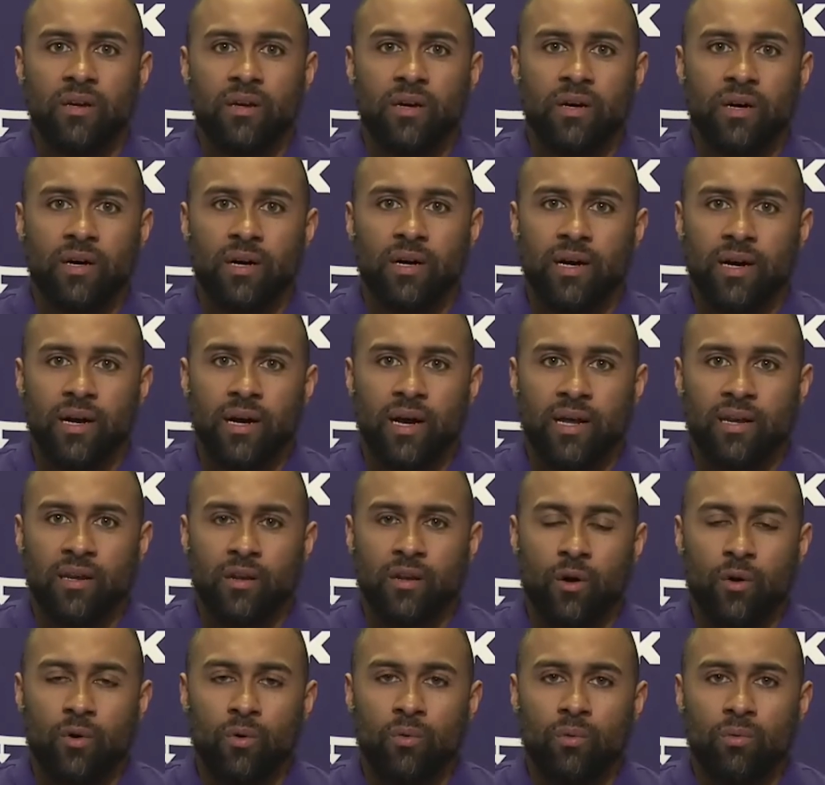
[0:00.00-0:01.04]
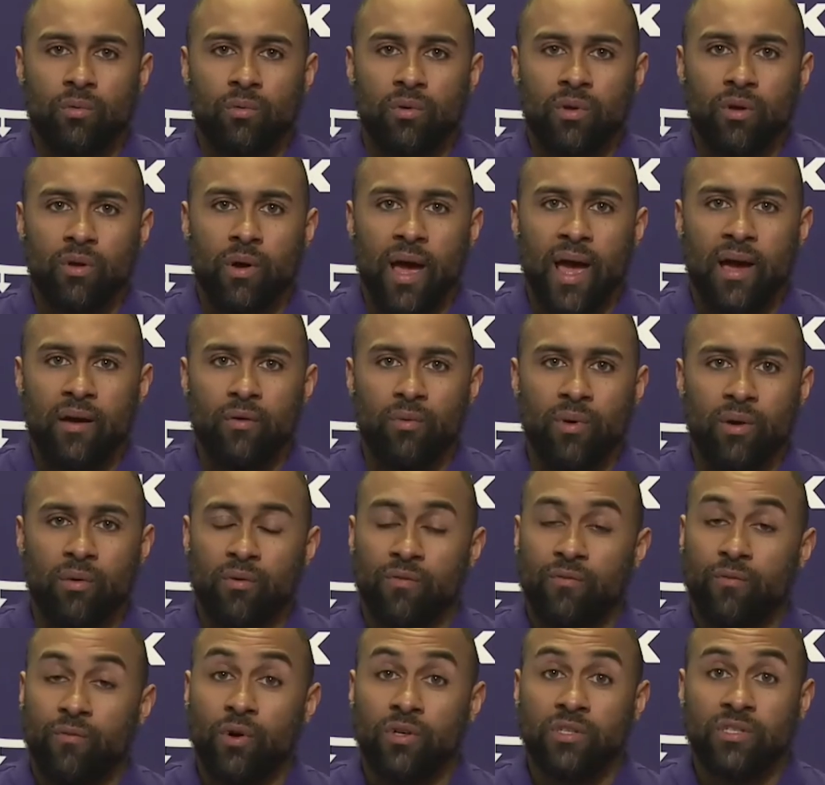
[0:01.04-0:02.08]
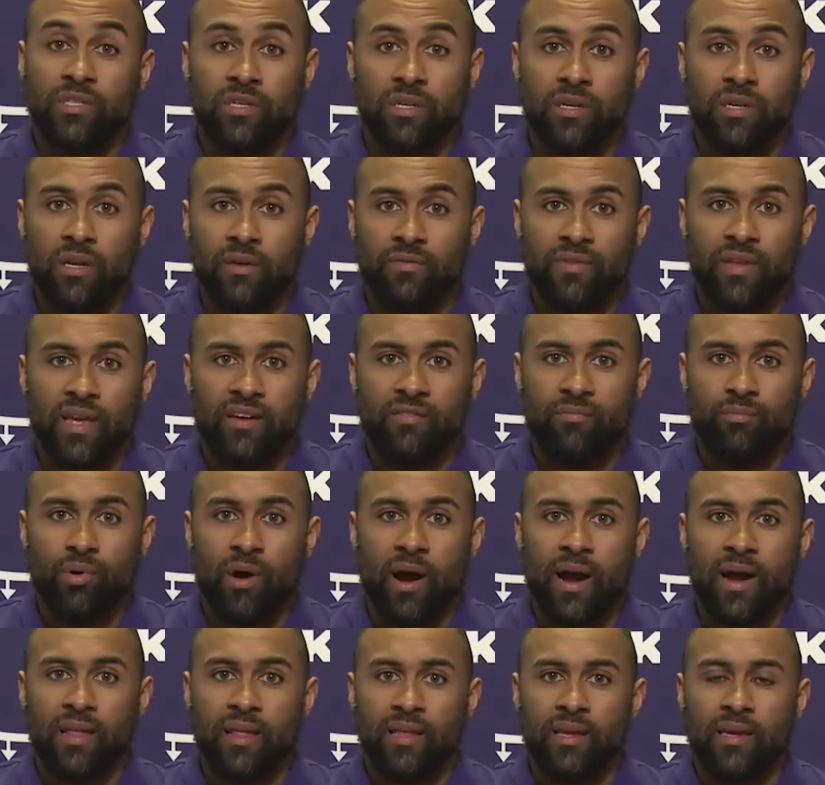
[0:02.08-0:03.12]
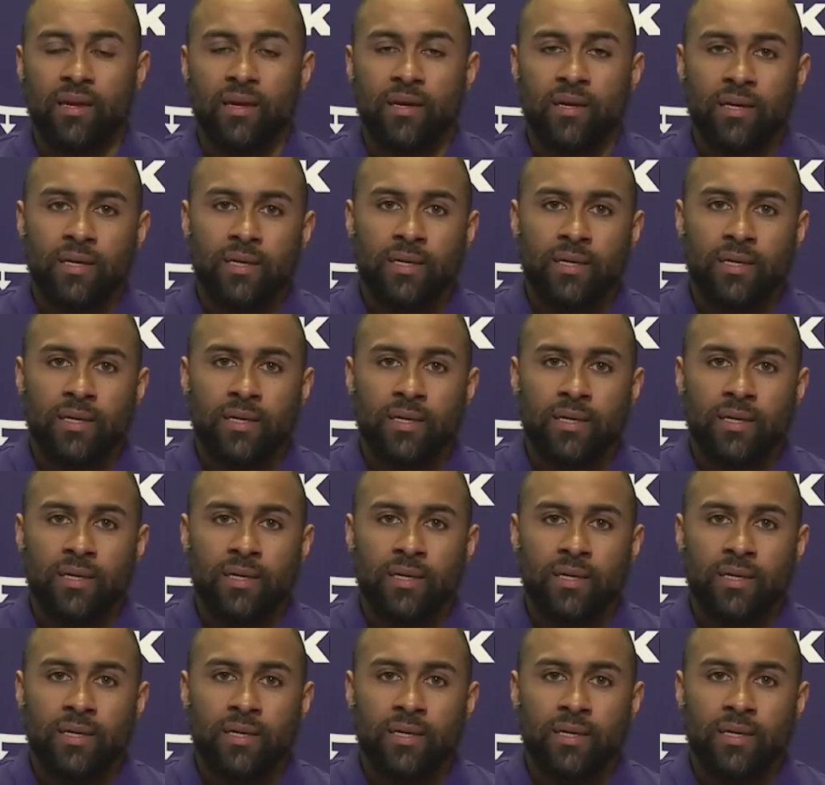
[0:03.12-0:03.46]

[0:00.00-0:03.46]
Uh, I know you know ha- we were fortunate enough to have Briley